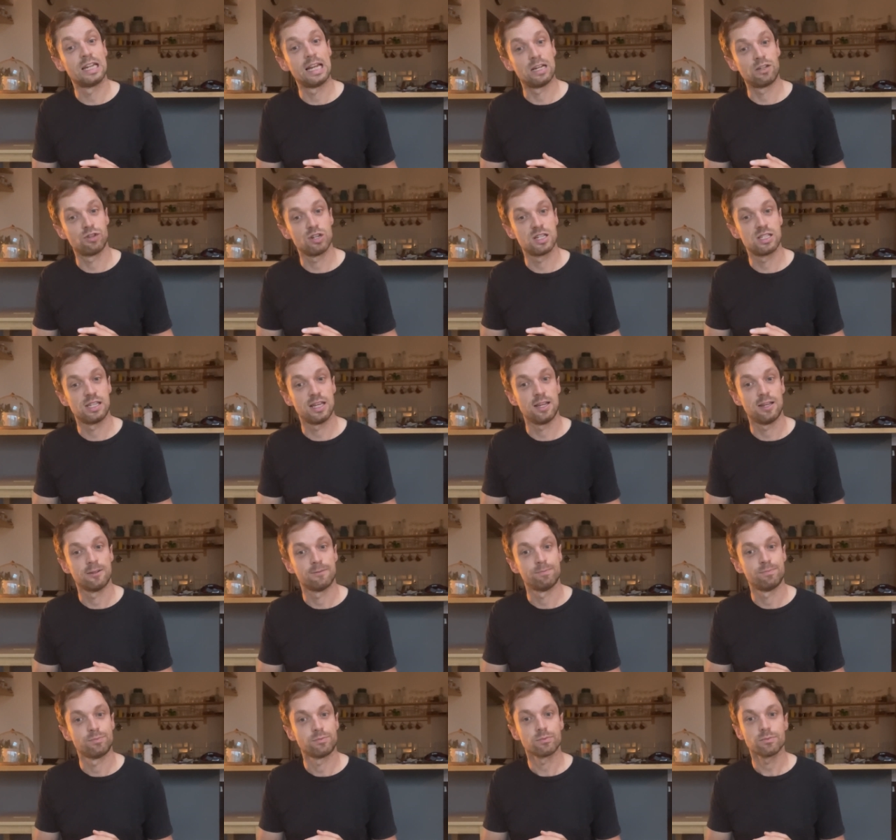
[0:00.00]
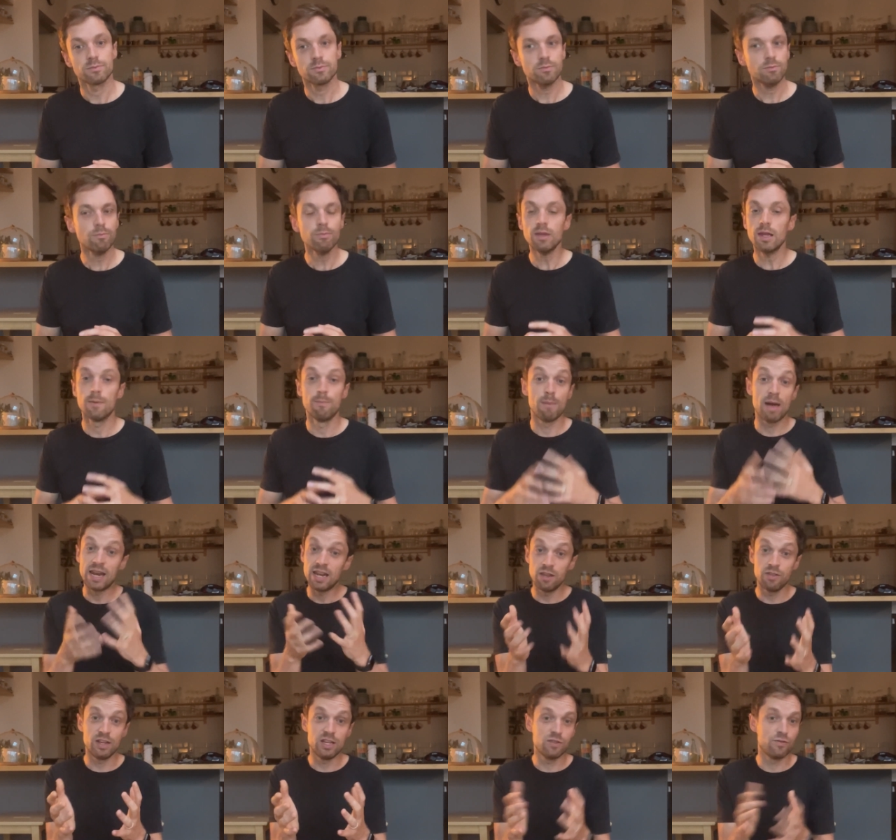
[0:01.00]
electricity.
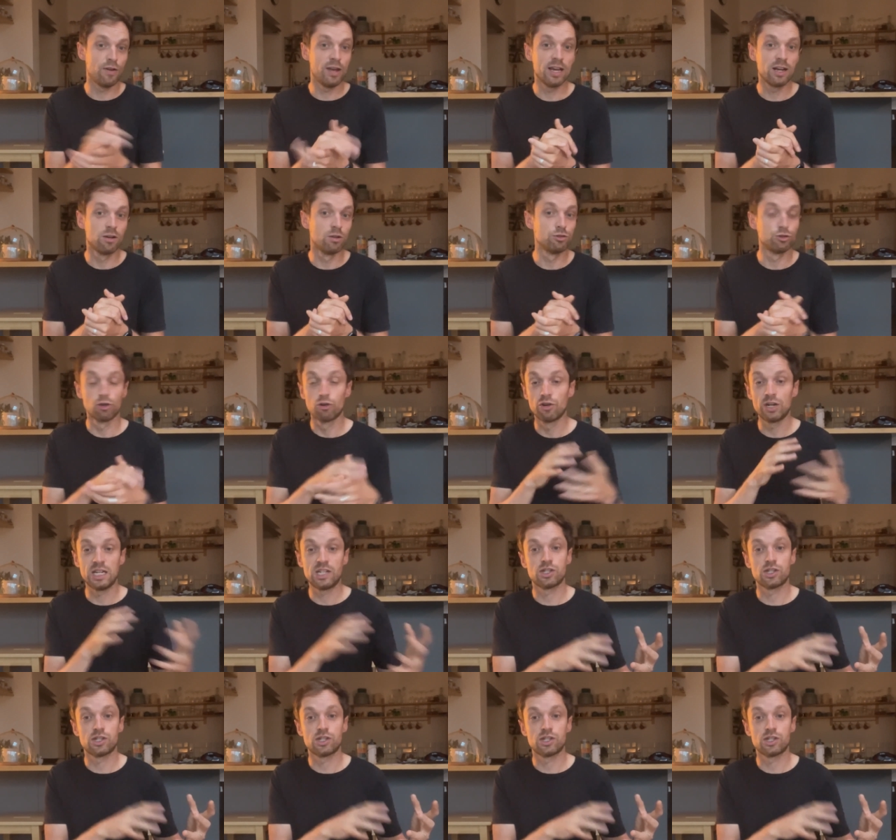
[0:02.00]
Many of these vehicles already